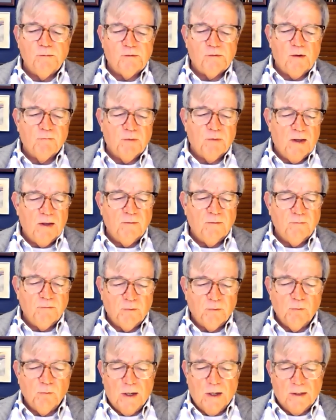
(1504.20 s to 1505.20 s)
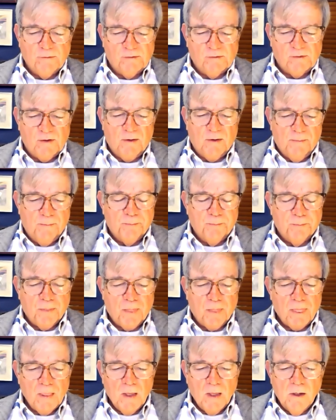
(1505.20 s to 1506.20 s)
of influenza.
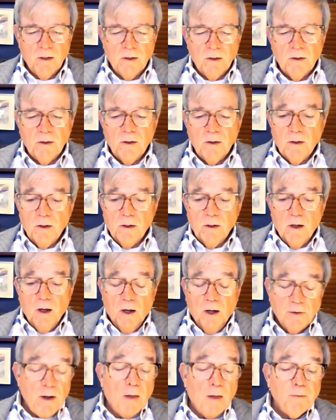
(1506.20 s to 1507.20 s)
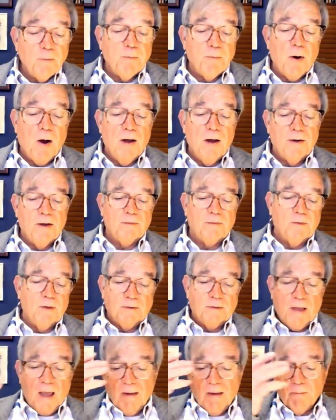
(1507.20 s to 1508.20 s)
Another product that
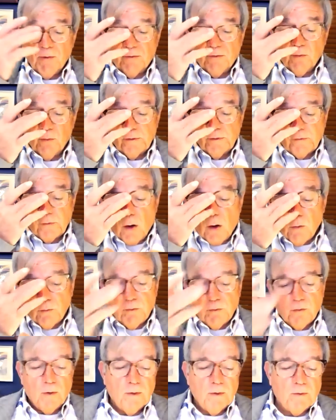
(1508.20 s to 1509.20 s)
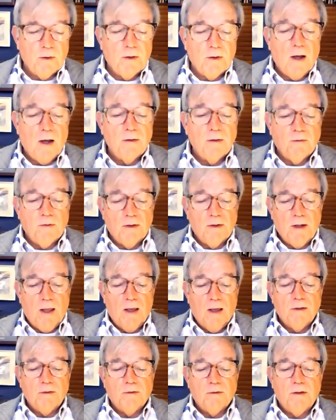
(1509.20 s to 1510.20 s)
came into its own during the nineteen
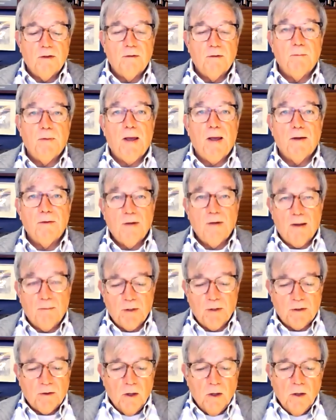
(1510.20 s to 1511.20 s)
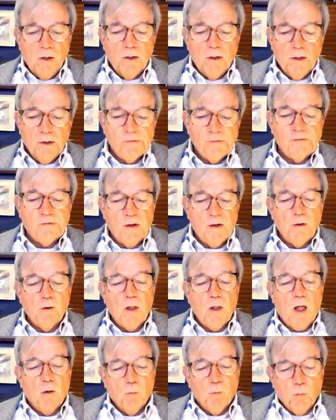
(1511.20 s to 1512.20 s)
eighteen pandemic is still
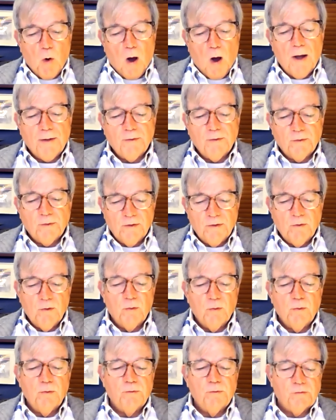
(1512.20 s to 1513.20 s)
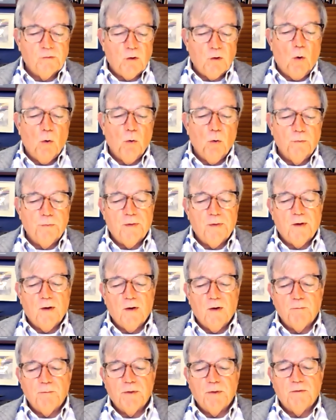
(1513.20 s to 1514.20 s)
a widely used cold
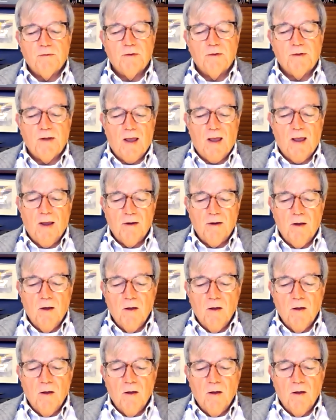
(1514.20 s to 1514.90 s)
therapy today.